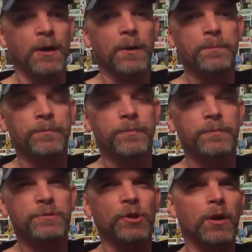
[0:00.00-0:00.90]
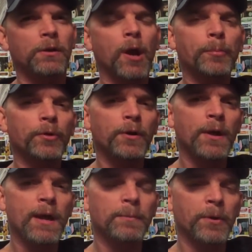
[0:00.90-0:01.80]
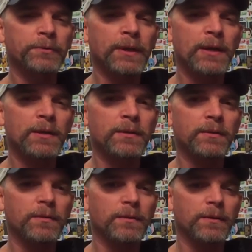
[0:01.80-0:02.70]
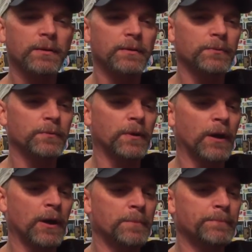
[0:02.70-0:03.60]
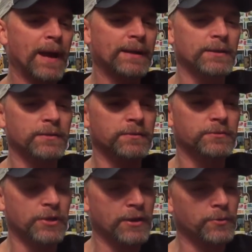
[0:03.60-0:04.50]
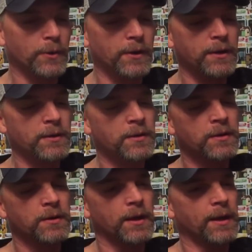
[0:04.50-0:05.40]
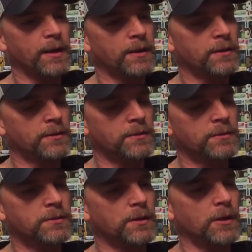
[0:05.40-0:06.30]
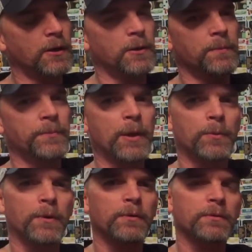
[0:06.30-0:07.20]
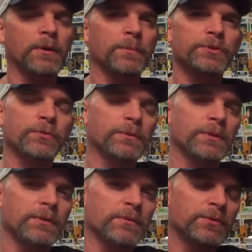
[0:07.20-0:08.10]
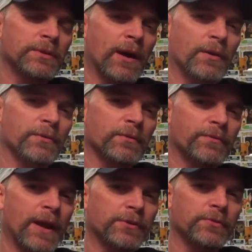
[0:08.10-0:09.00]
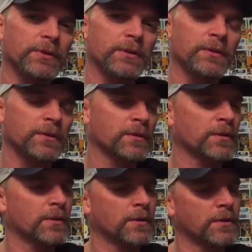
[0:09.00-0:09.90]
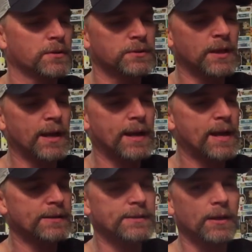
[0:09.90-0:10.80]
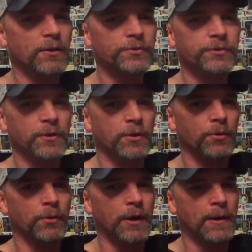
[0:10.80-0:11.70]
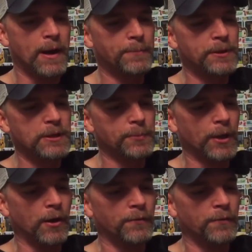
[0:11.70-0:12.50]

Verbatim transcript: Um, John Carpenter had a birthday um, back in January, and um, they were um, the Shout Factory site had a sale, so uh, I picked up